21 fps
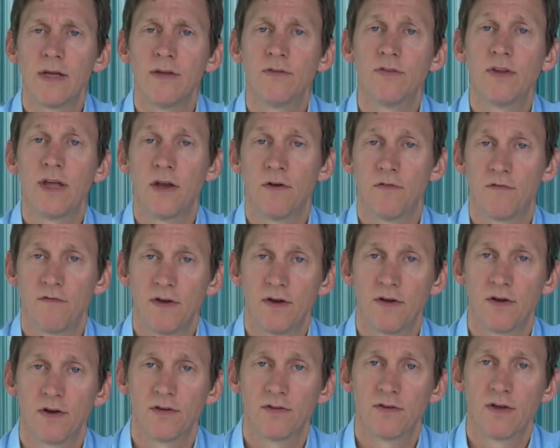is
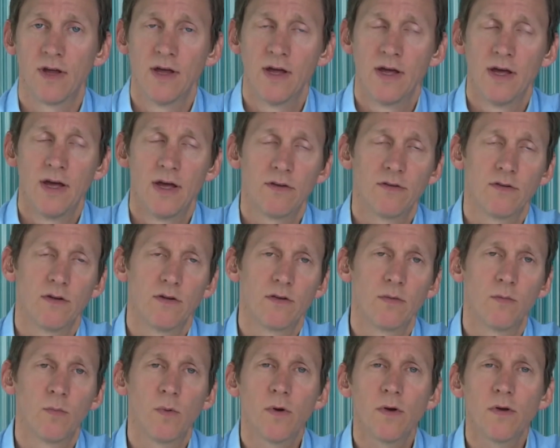interference. So it's
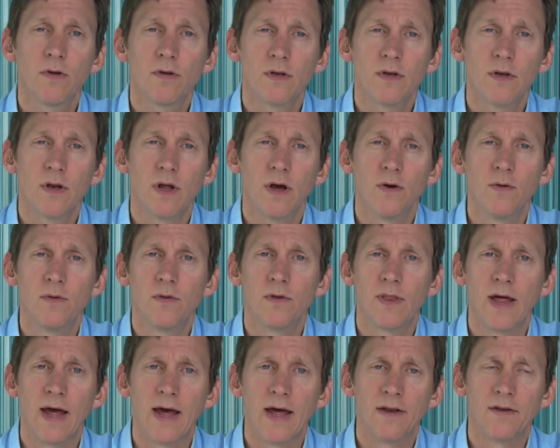important to note
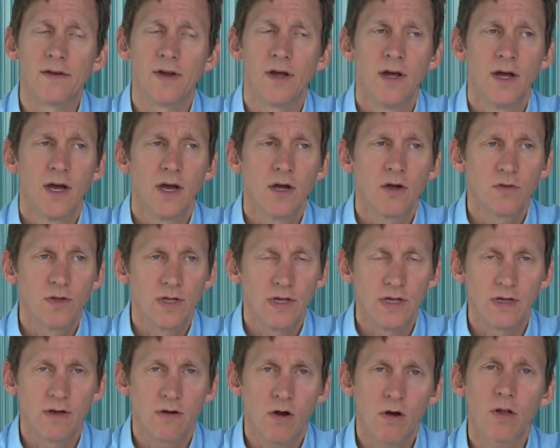that
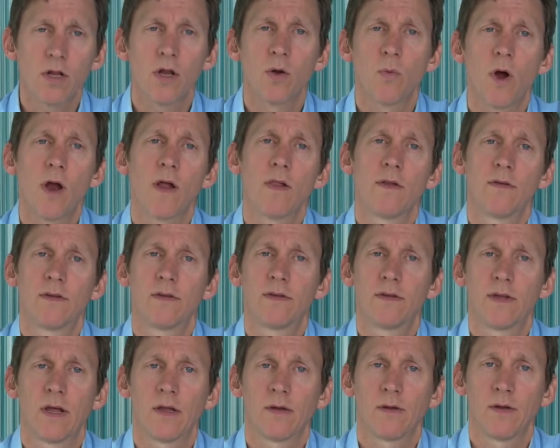the Cochlear Wireless
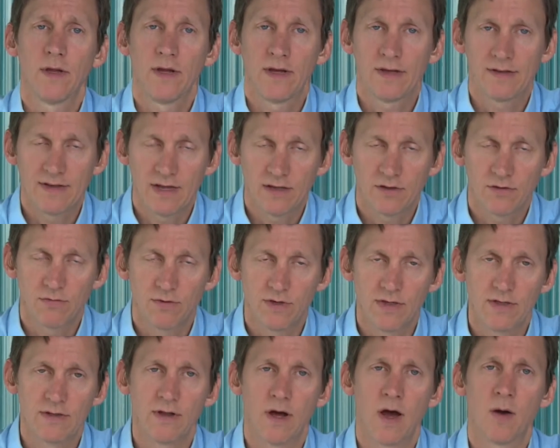
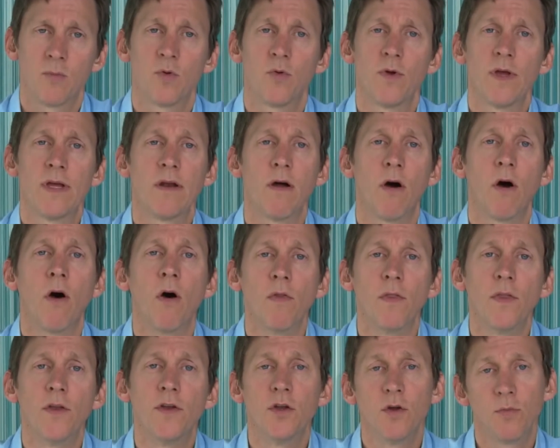accessories operate
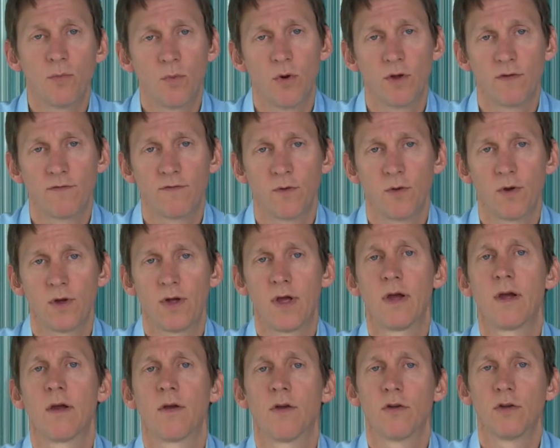on the 2.4
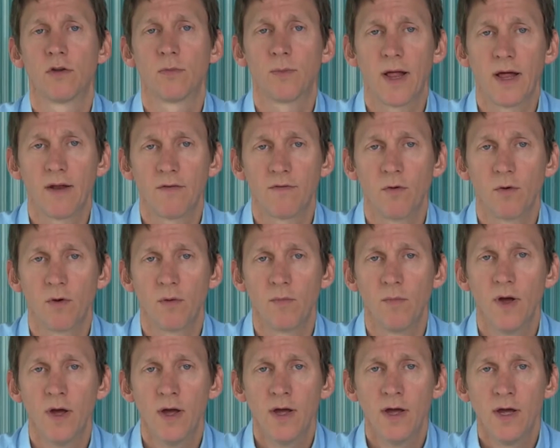gigahertz
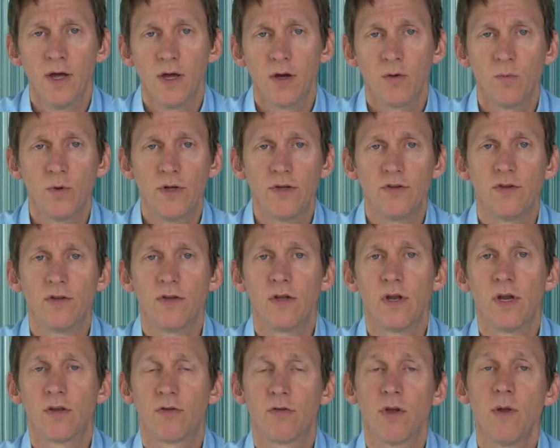platform, which is
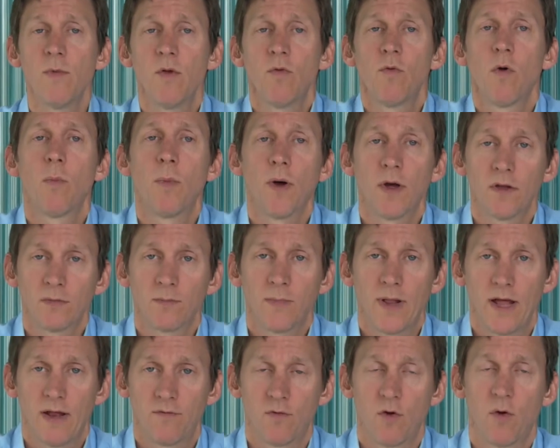an extremely robust
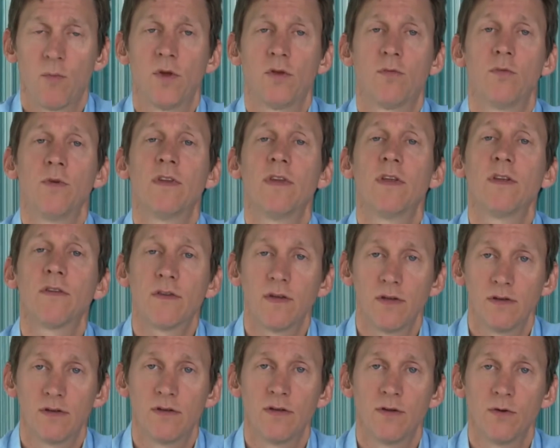platform. It's
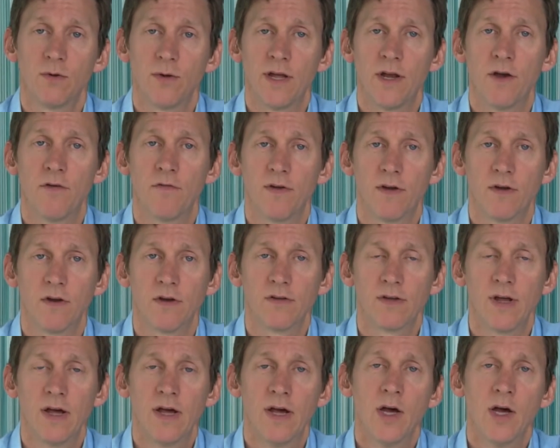resistant to interference.